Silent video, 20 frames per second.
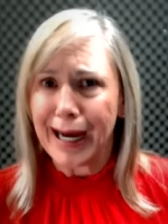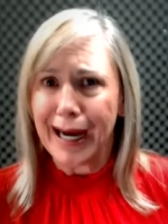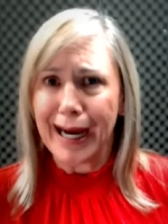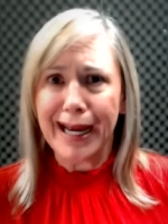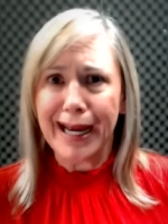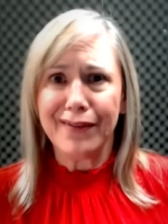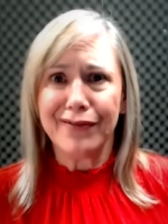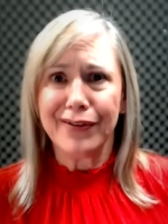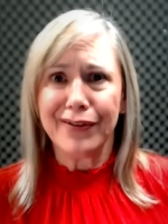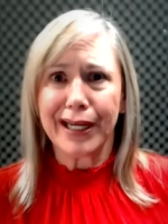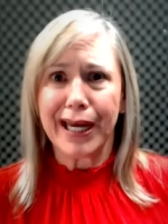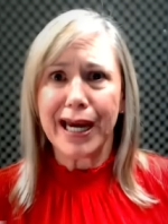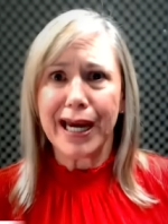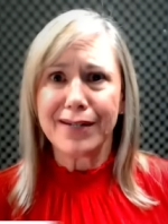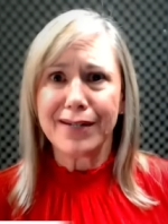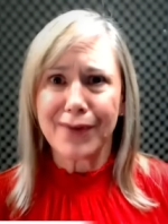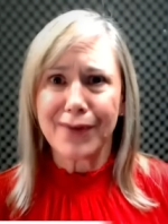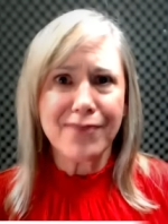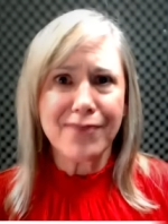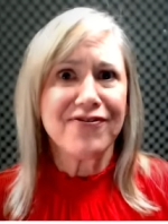I have a
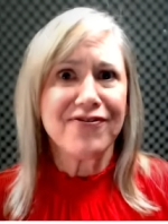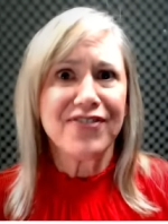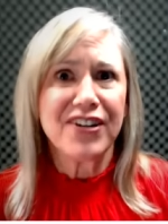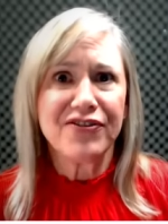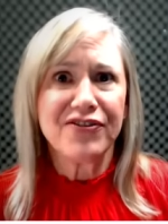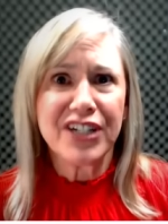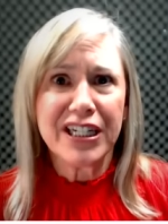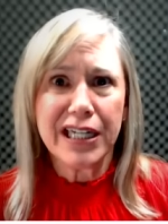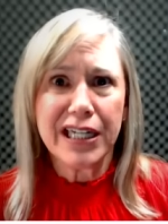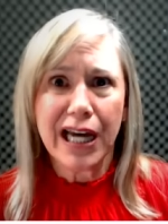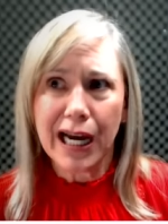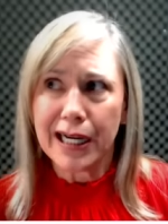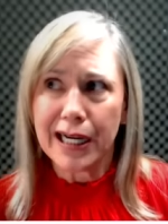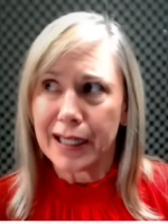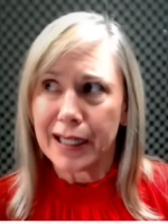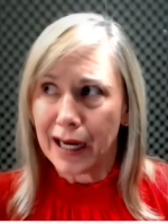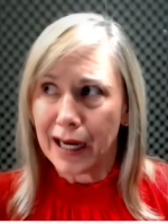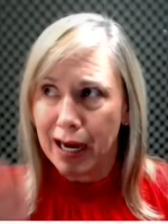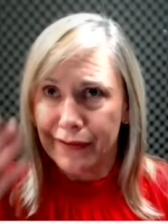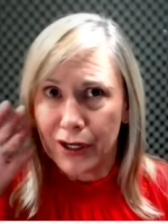gut. I'm
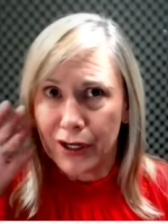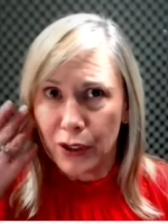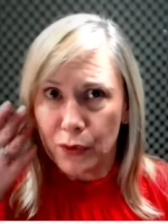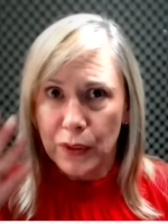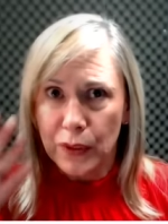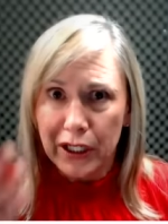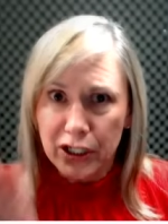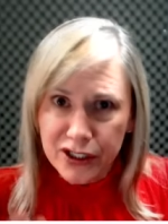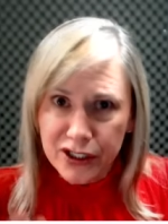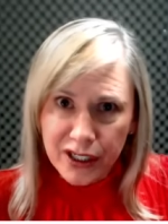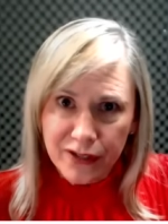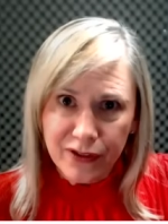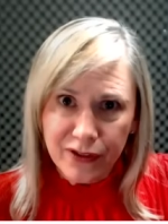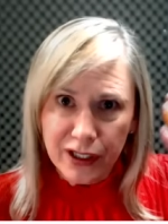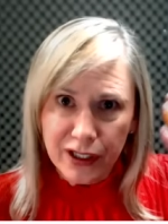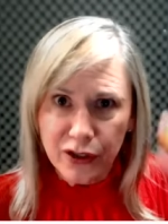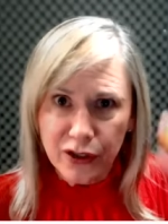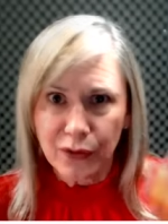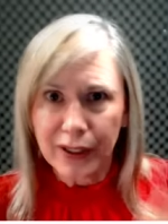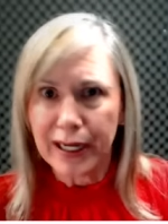59. I've got wrinkles. I've
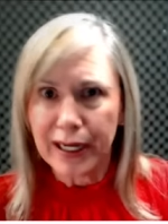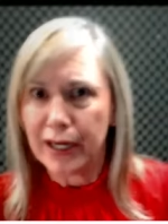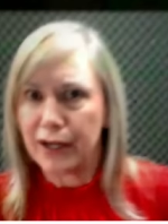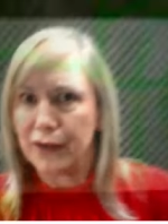got gray